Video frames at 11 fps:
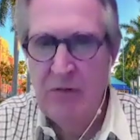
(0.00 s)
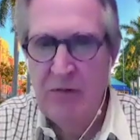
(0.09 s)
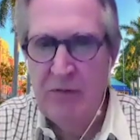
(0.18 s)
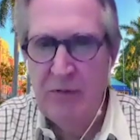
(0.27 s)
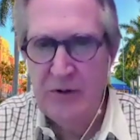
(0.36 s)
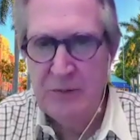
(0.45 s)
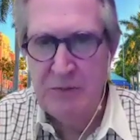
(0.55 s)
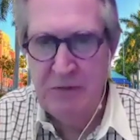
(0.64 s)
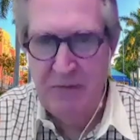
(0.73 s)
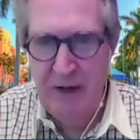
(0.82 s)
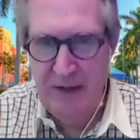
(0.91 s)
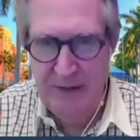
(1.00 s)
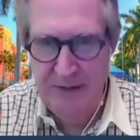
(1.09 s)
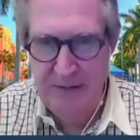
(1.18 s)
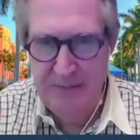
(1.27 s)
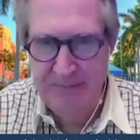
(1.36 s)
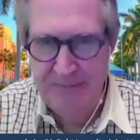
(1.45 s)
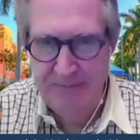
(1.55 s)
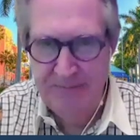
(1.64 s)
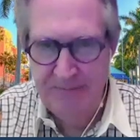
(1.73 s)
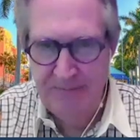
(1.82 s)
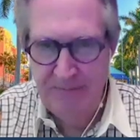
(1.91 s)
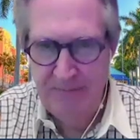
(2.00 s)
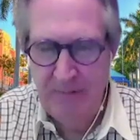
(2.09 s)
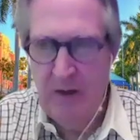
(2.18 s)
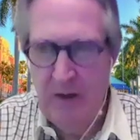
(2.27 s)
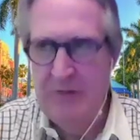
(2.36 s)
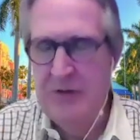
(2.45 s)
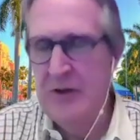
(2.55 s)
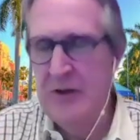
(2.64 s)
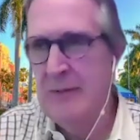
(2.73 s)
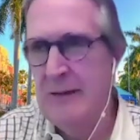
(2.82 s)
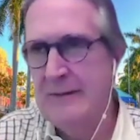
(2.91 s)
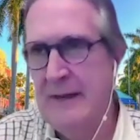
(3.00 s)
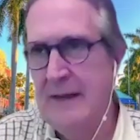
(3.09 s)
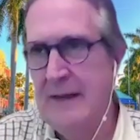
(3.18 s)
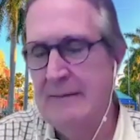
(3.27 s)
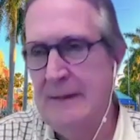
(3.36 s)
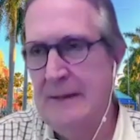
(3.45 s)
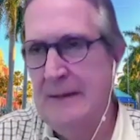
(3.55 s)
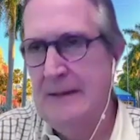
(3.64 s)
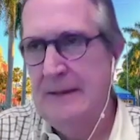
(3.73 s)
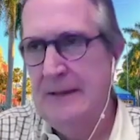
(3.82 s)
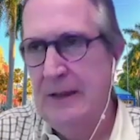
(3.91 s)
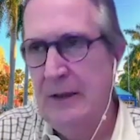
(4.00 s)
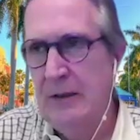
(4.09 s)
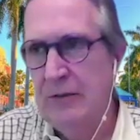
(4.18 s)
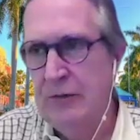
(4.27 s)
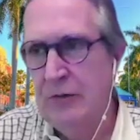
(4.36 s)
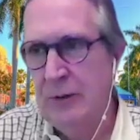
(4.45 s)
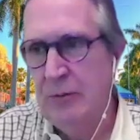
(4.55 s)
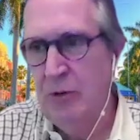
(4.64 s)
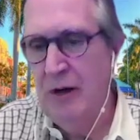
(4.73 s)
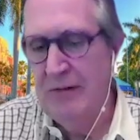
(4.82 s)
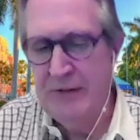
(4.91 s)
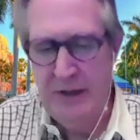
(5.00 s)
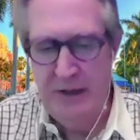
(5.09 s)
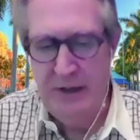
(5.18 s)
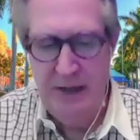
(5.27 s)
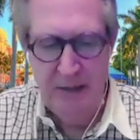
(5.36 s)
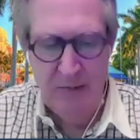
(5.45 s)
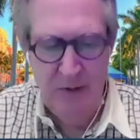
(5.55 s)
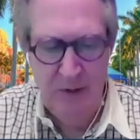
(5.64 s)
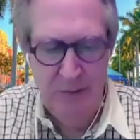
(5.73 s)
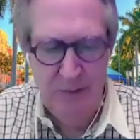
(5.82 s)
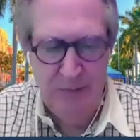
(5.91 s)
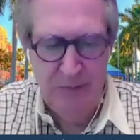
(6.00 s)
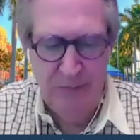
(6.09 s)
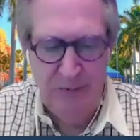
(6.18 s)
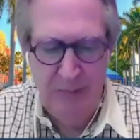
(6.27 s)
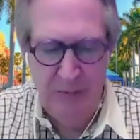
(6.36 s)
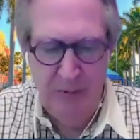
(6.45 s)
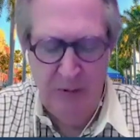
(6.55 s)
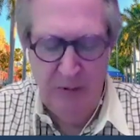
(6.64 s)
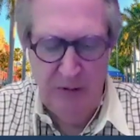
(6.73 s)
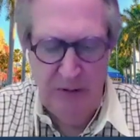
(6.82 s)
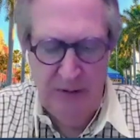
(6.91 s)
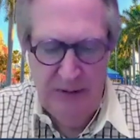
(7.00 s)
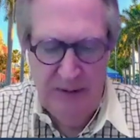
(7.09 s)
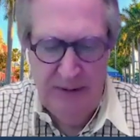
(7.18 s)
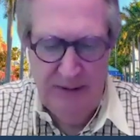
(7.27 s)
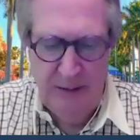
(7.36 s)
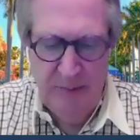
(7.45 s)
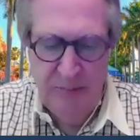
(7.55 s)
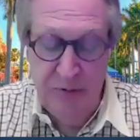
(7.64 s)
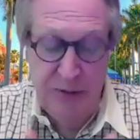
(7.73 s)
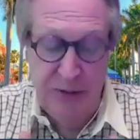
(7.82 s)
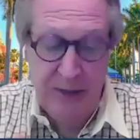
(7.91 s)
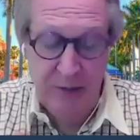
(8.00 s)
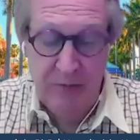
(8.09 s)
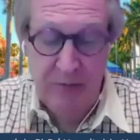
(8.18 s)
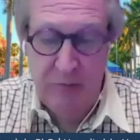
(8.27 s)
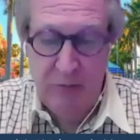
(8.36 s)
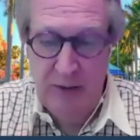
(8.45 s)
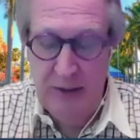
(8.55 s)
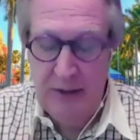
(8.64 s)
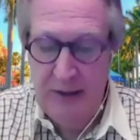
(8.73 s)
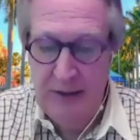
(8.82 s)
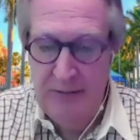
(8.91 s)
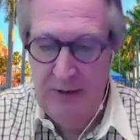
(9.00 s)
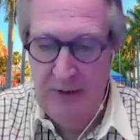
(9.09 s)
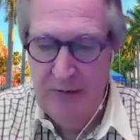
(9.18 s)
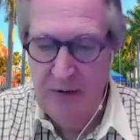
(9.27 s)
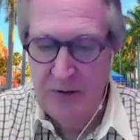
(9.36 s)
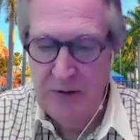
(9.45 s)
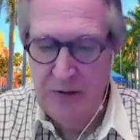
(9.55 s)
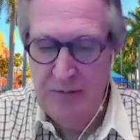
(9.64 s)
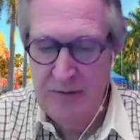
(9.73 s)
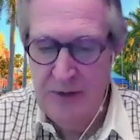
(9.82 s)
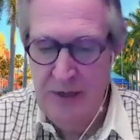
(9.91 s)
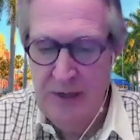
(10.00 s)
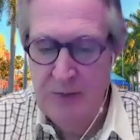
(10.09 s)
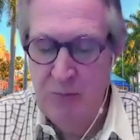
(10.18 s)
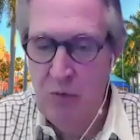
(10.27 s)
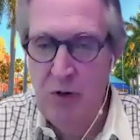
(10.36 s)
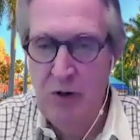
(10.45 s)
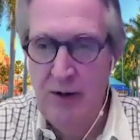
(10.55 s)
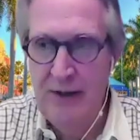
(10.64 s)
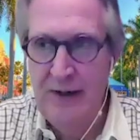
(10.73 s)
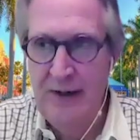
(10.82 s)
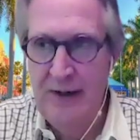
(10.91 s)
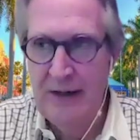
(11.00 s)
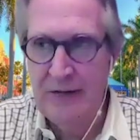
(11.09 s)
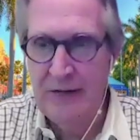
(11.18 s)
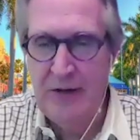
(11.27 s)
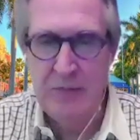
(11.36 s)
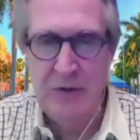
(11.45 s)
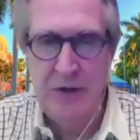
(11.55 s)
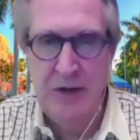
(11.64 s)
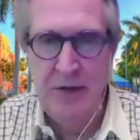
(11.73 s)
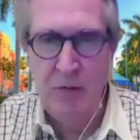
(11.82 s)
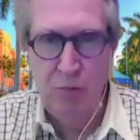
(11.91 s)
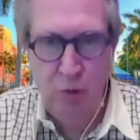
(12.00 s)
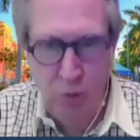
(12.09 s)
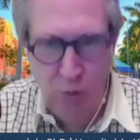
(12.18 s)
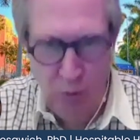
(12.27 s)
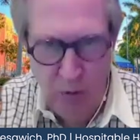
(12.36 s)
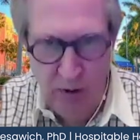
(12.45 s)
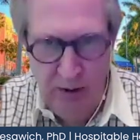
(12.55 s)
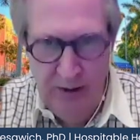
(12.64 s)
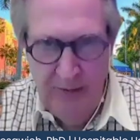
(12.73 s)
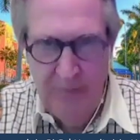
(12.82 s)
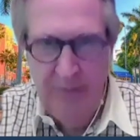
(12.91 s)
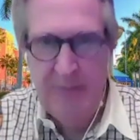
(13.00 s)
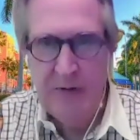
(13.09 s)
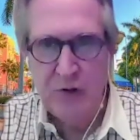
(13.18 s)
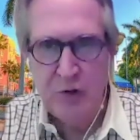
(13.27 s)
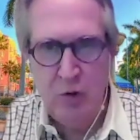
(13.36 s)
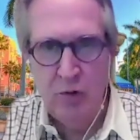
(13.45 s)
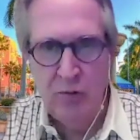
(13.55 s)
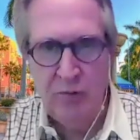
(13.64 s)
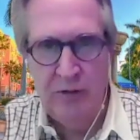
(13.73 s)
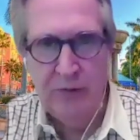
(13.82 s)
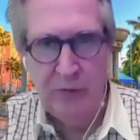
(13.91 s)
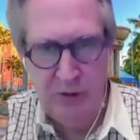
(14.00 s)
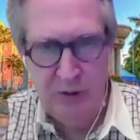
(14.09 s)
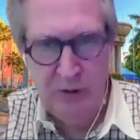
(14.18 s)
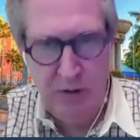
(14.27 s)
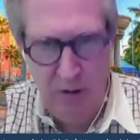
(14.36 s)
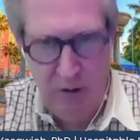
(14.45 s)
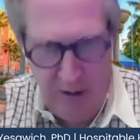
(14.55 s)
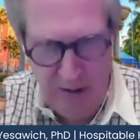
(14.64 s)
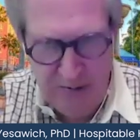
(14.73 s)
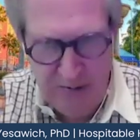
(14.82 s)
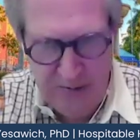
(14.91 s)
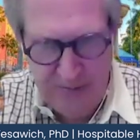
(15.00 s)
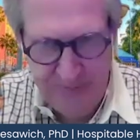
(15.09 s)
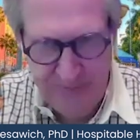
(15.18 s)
before it's provided. And if you think about that, you know, certainly more often than not, when people uh, present for any kind of healthcare service, it's more an, an exception than the rule that they're told what it's going to cost.